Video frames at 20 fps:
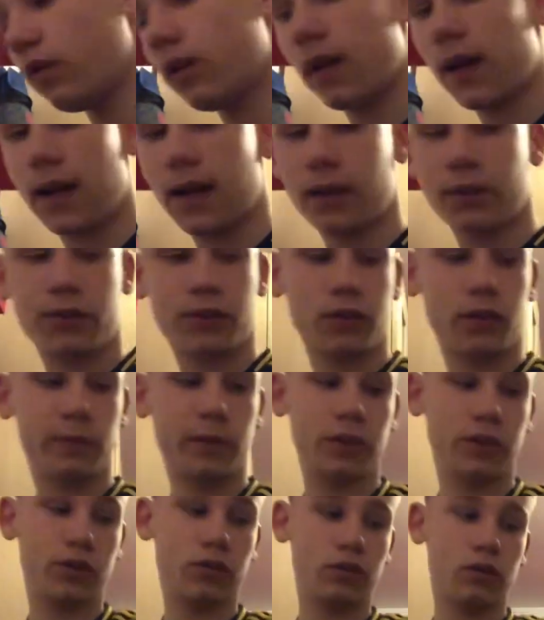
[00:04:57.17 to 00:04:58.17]
has to
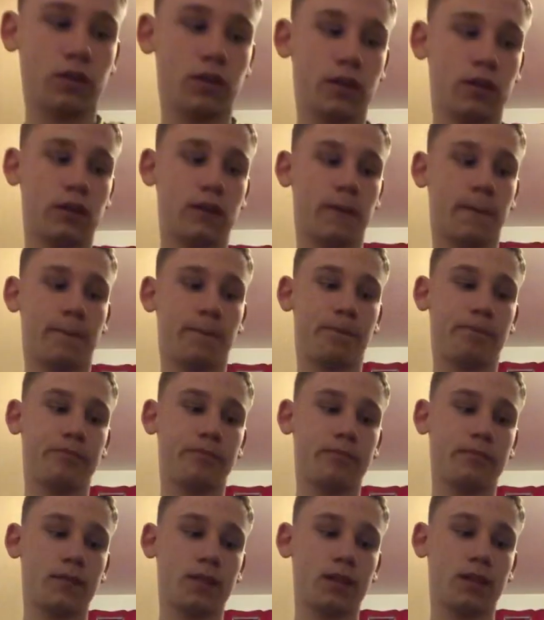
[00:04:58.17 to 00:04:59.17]
be shorter
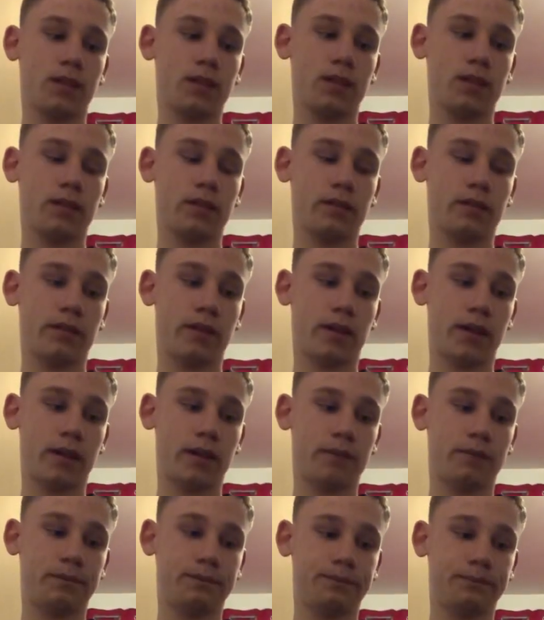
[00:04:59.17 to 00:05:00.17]

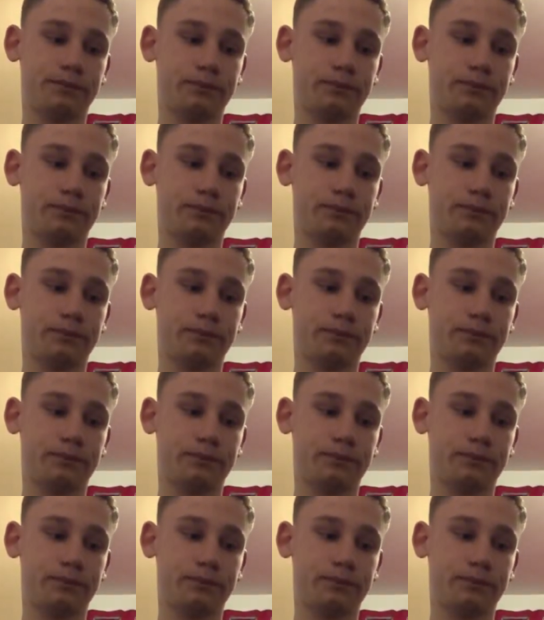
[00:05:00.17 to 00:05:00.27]
than